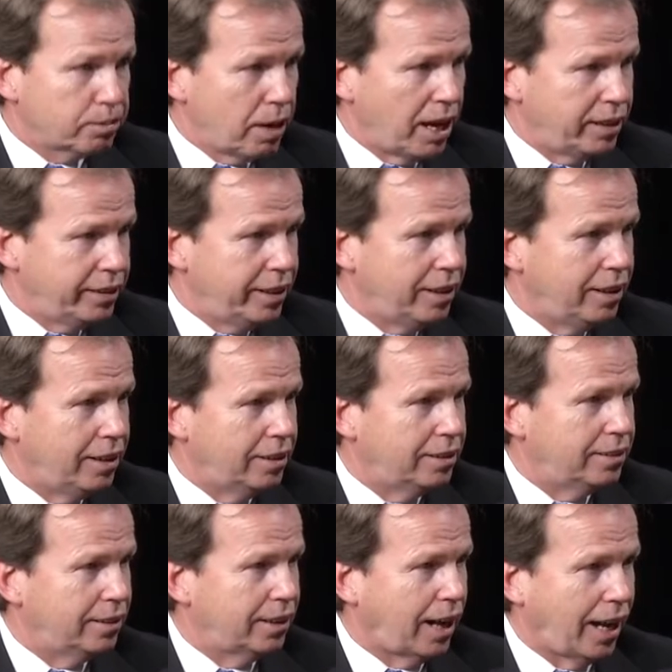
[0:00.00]
my deed.
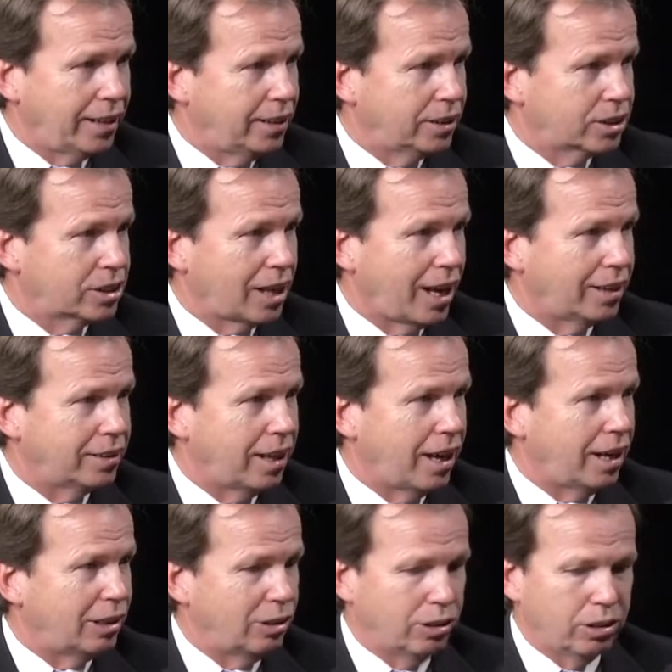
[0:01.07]
I didn't sign
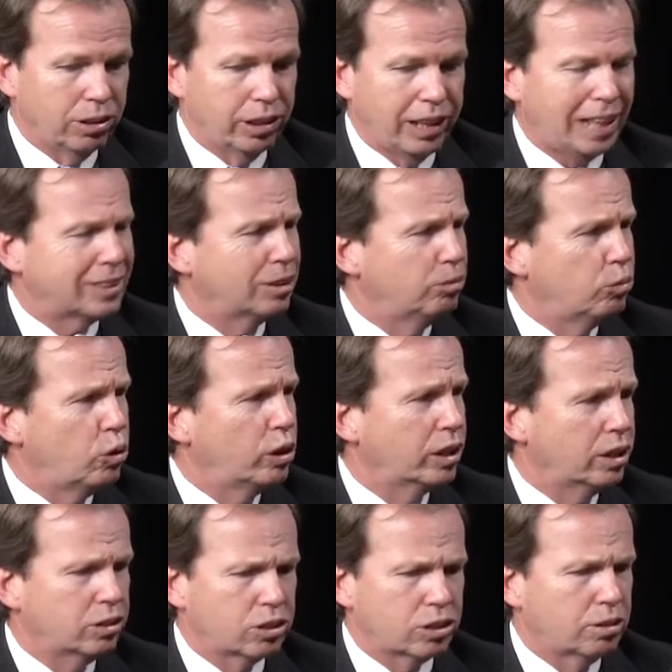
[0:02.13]
that, or that's a
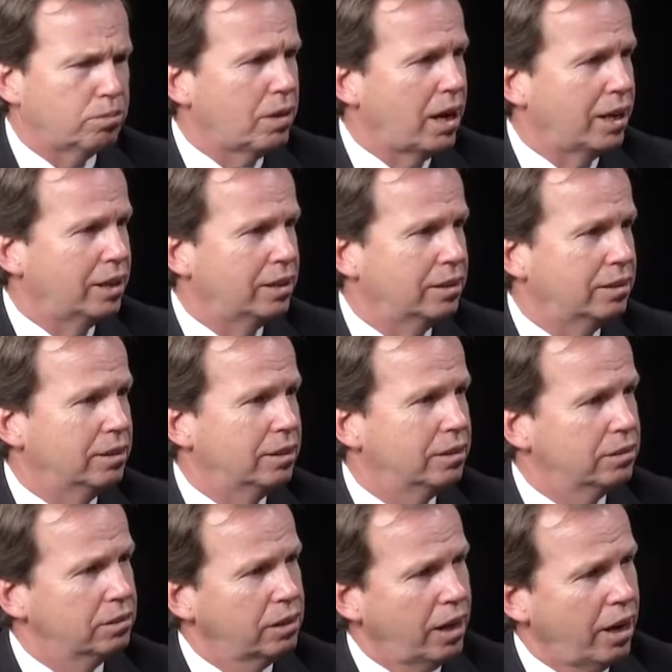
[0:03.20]
mortgage to my
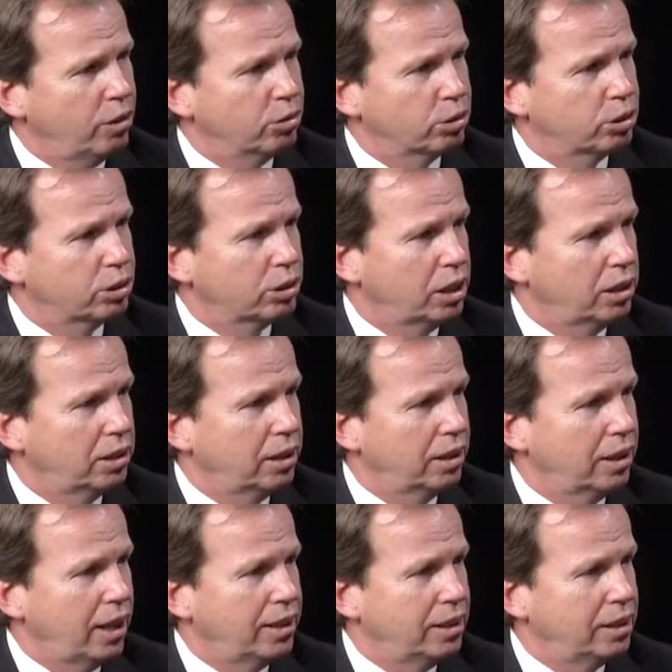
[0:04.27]
house.
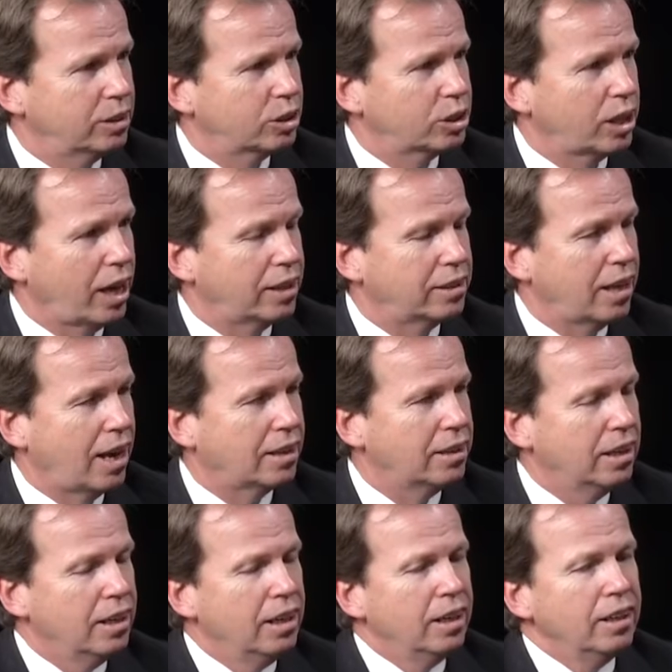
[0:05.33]
I didn't sign that.
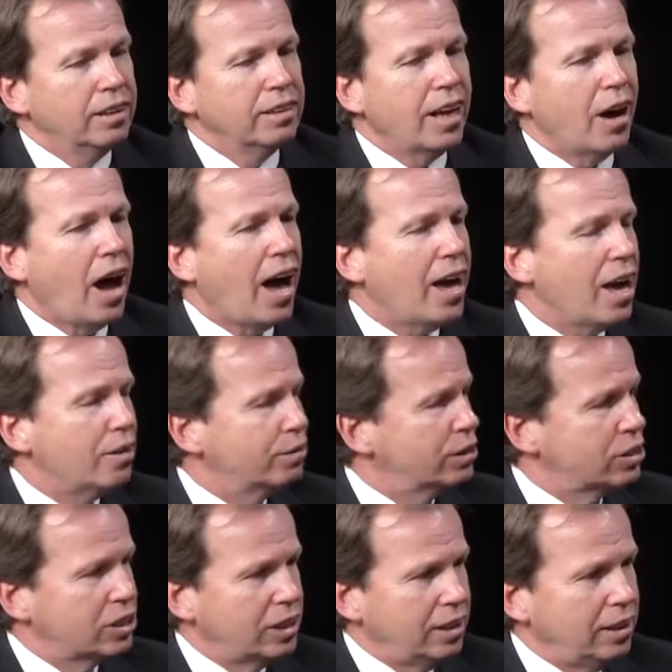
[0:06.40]
Now, I haven't
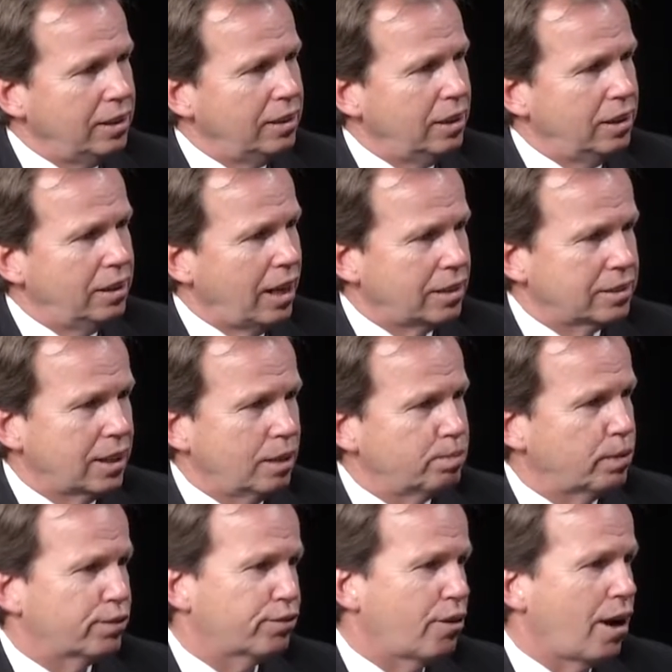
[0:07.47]
seen that type
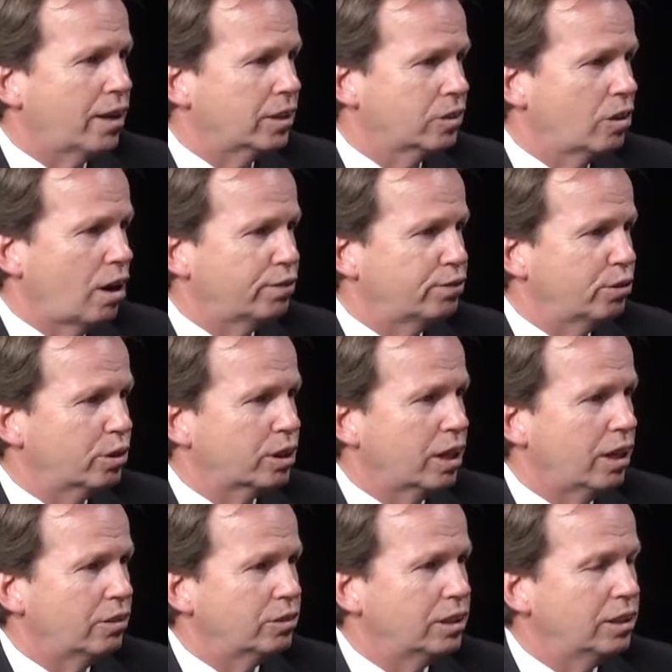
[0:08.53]
of fraud in Norfolk
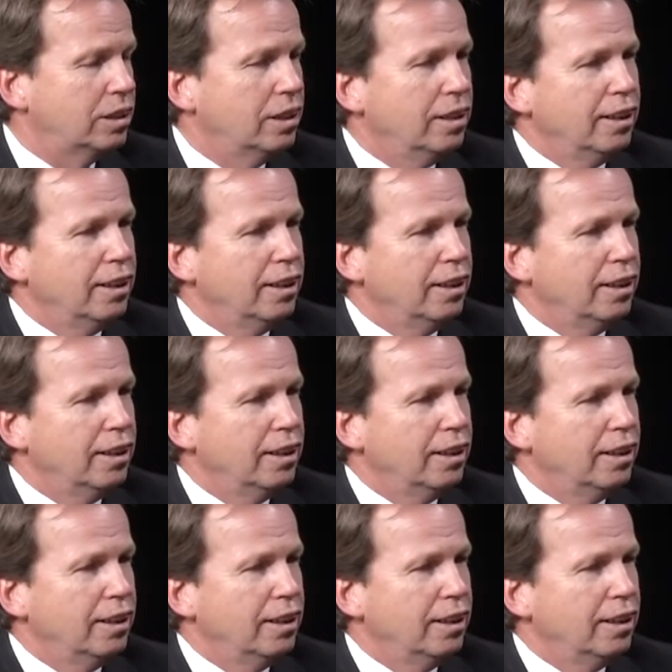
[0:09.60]
County,